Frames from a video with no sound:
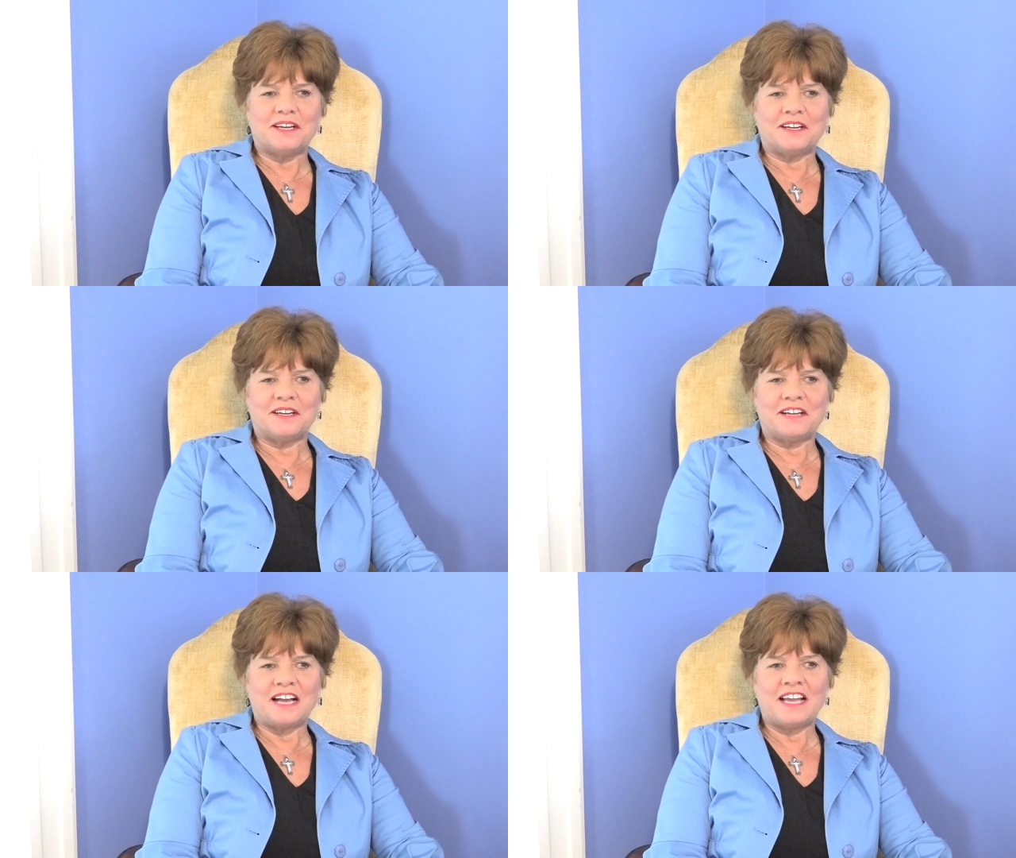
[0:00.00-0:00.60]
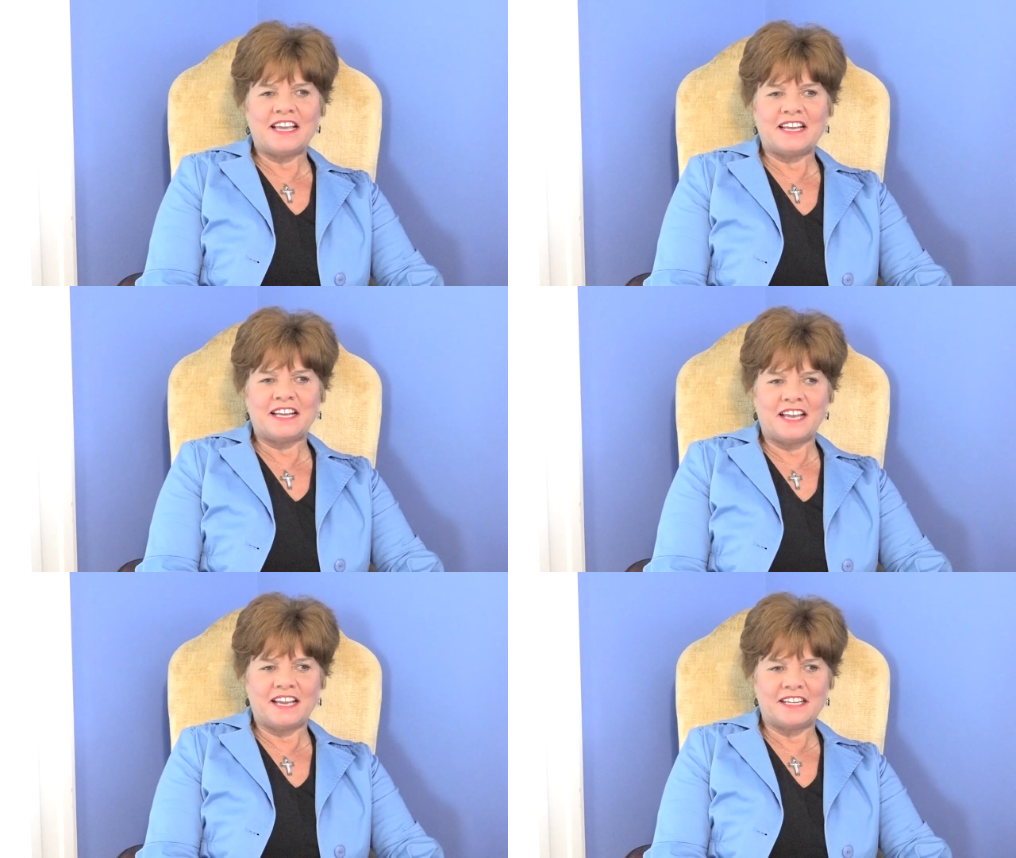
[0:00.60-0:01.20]
I
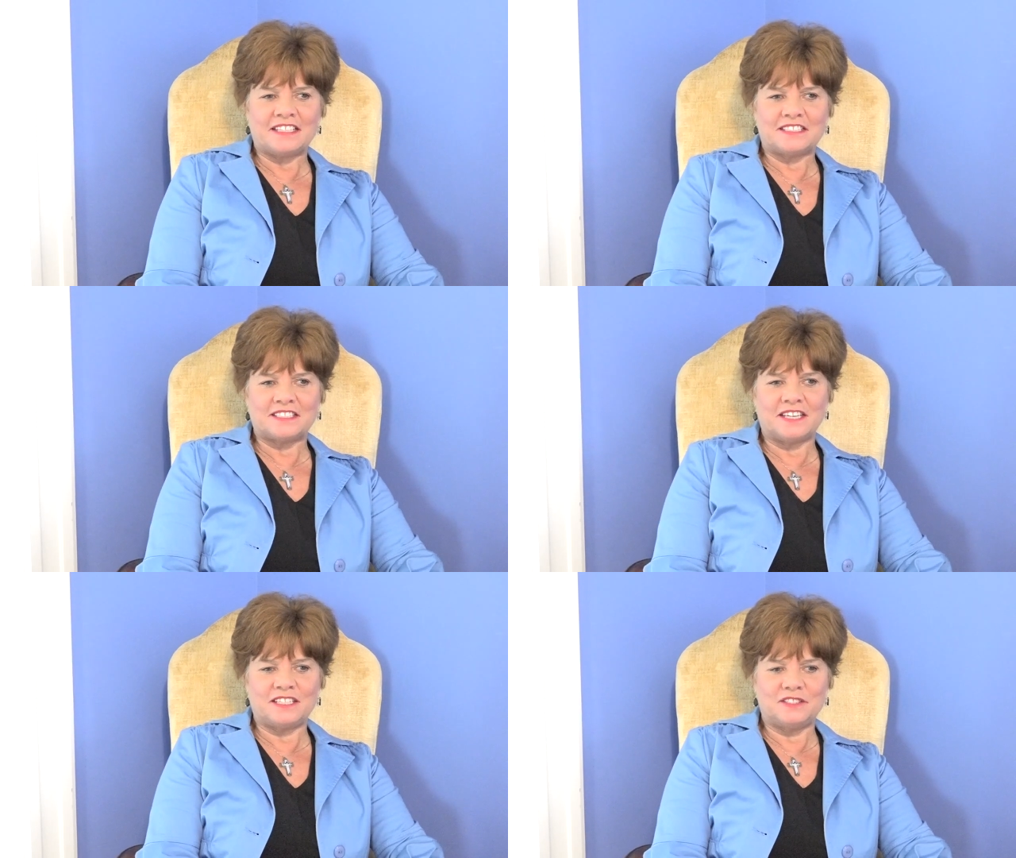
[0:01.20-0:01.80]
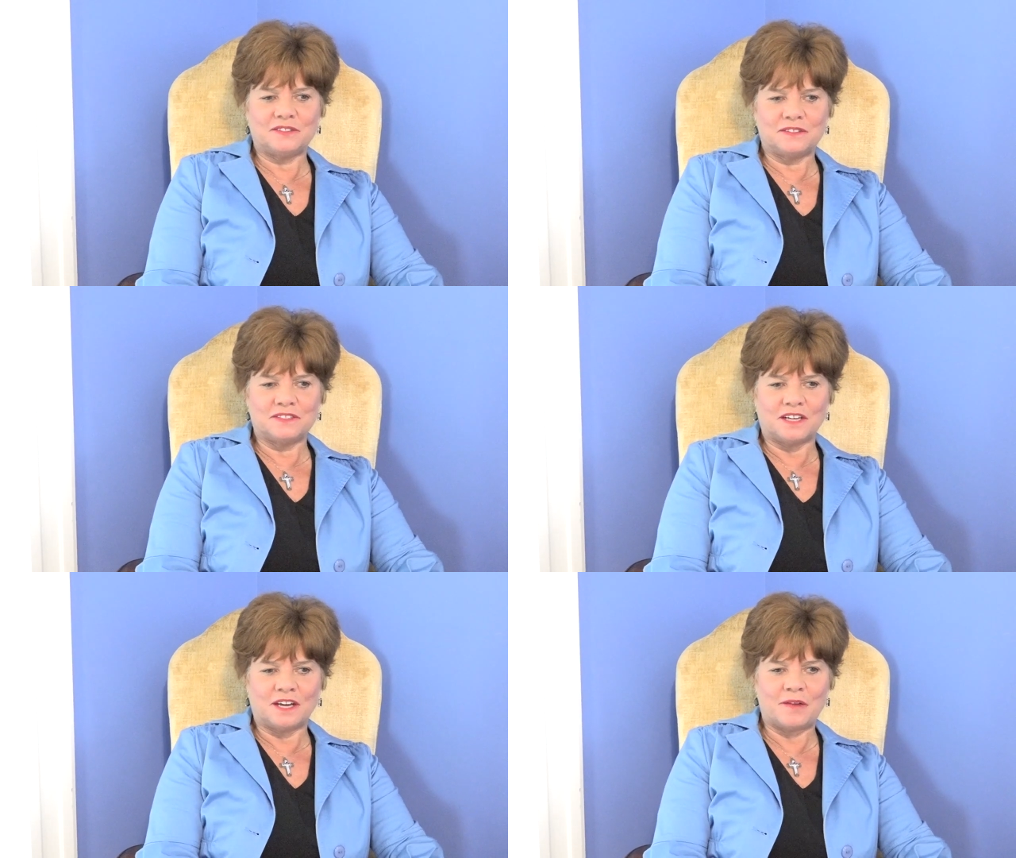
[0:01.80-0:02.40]
had a scheduled
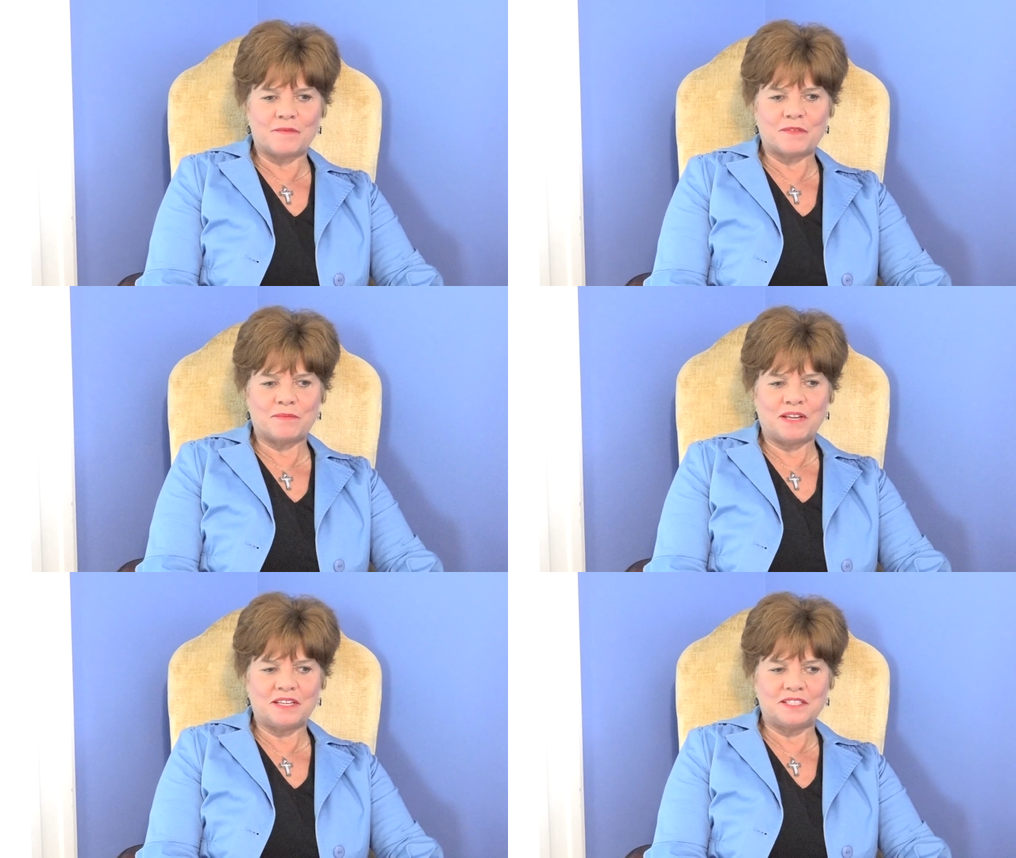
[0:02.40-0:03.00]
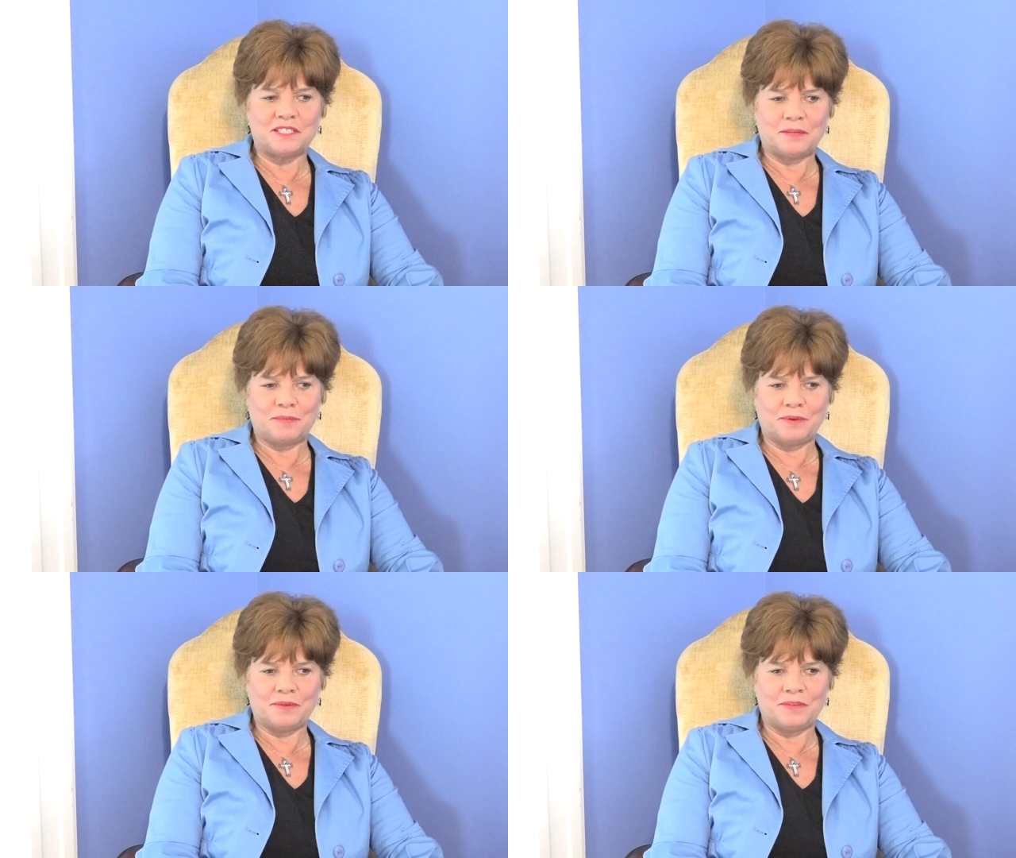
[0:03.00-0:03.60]
ophthalmology
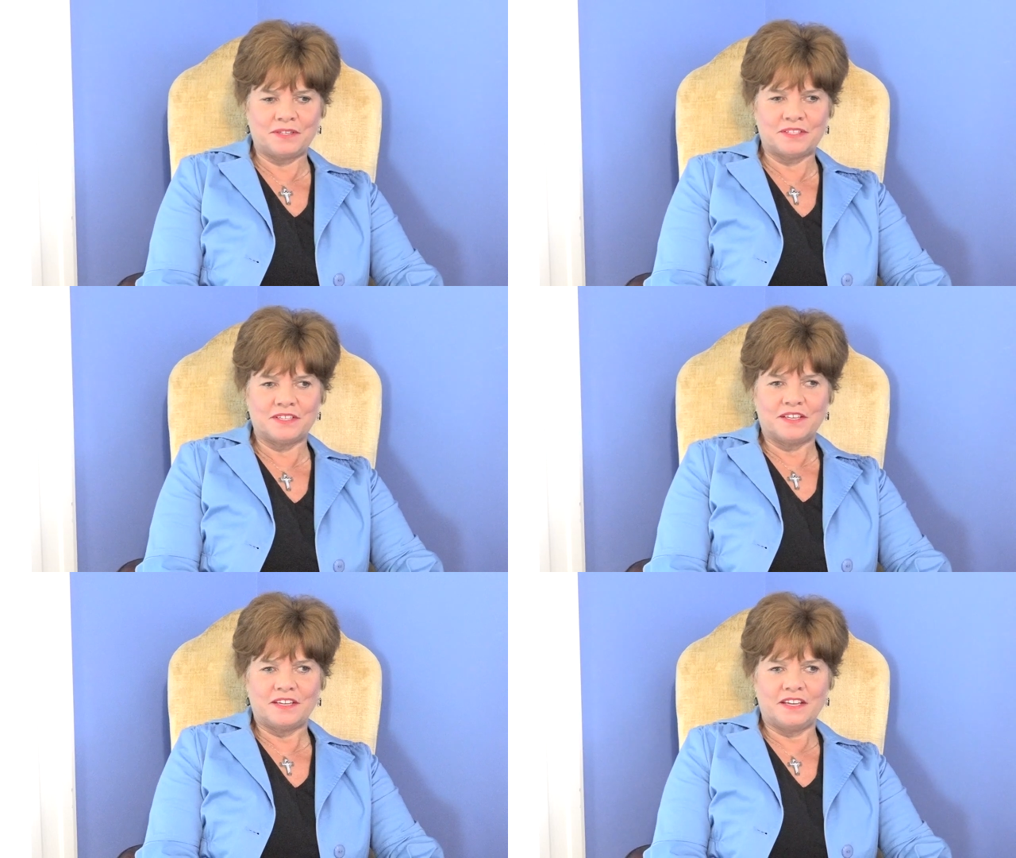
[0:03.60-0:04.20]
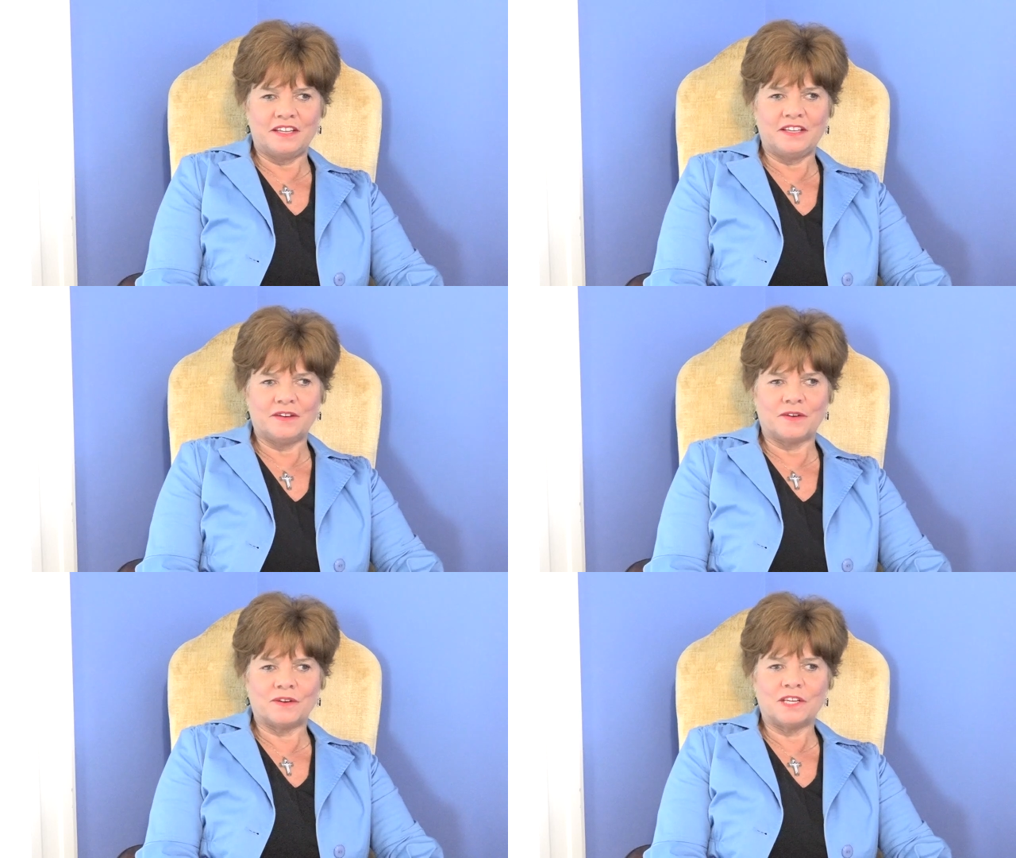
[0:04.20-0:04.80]
appointment in the
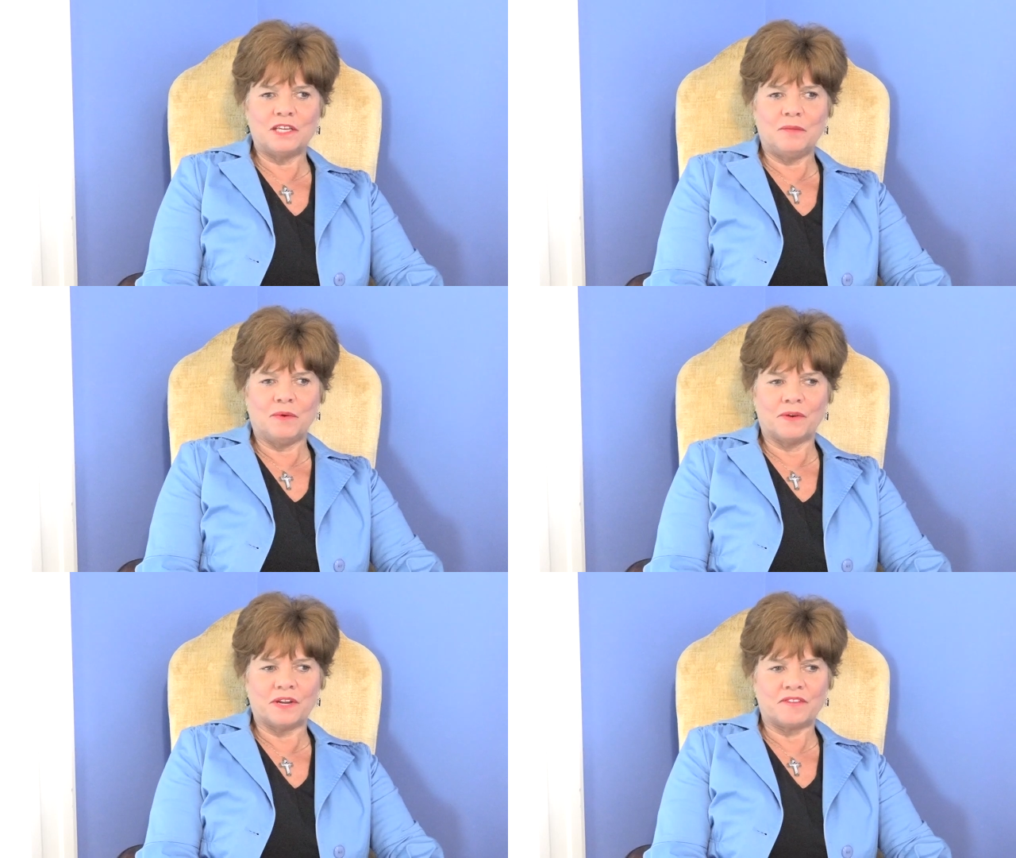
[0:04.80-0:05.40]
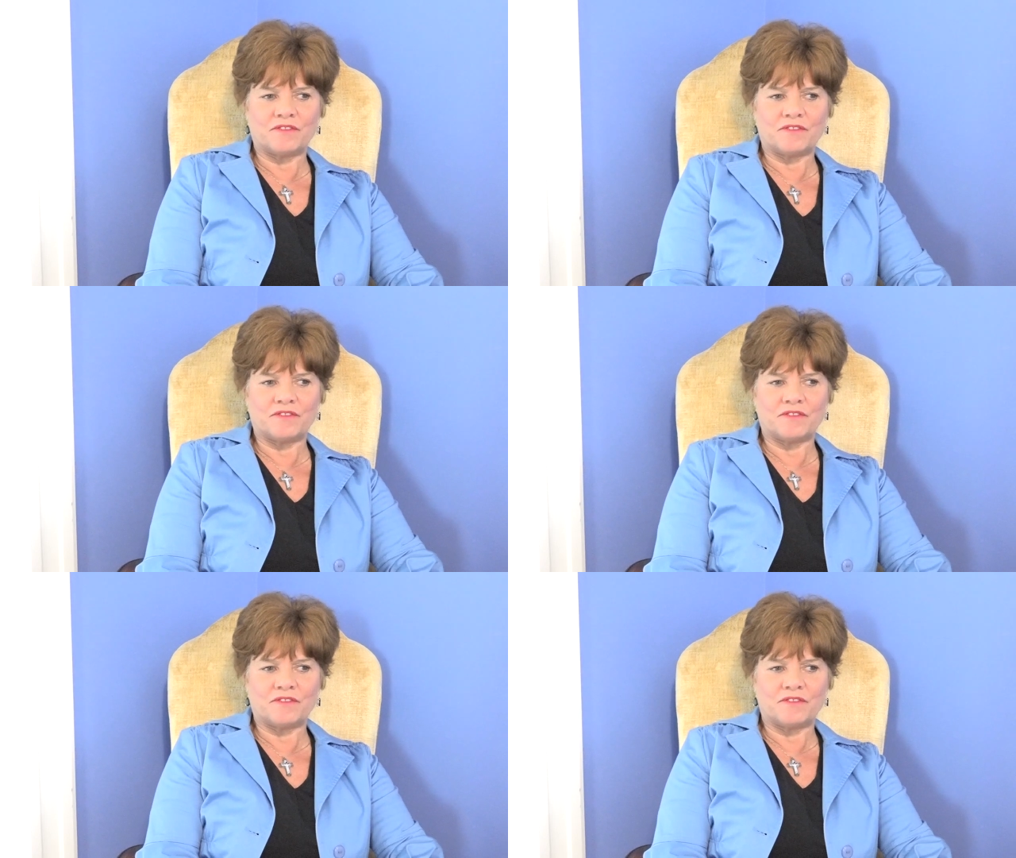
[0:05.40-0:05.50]
early morning.